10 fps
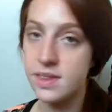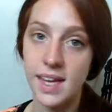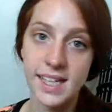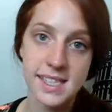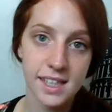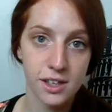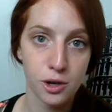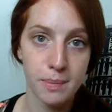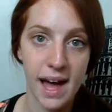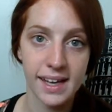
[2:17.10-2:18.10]
Next, I'm going to
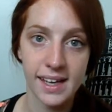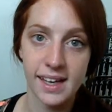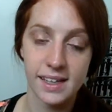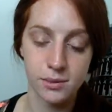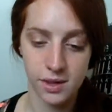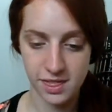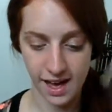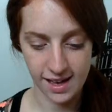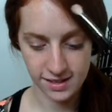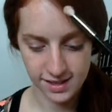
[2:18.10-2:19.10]
go back in with
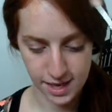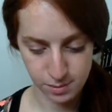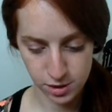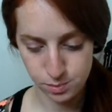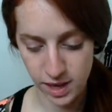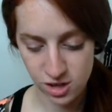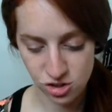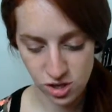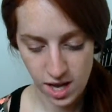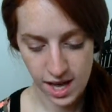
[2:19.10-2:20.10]
that tapered
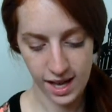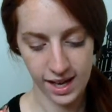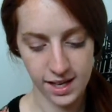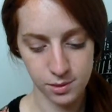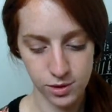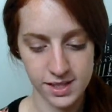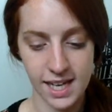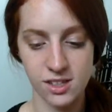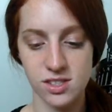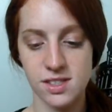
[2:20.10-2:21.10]
brush, and I'm going
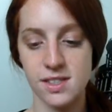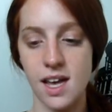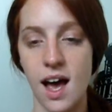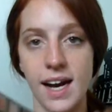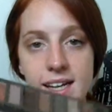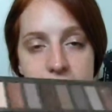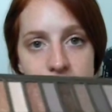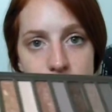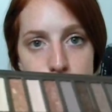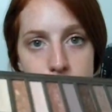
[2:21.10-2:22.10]
to take just a tiny
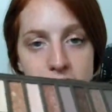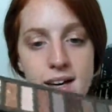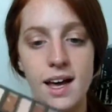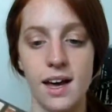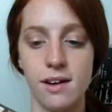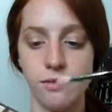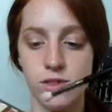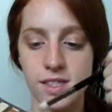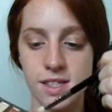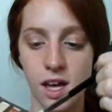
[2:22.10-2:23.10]
little bit of
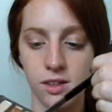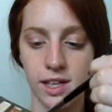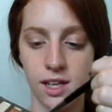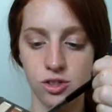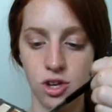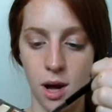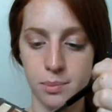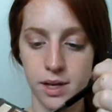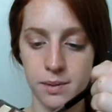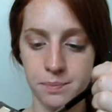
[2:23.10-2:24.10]
this color here,
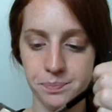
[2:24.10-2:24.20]
Chopper,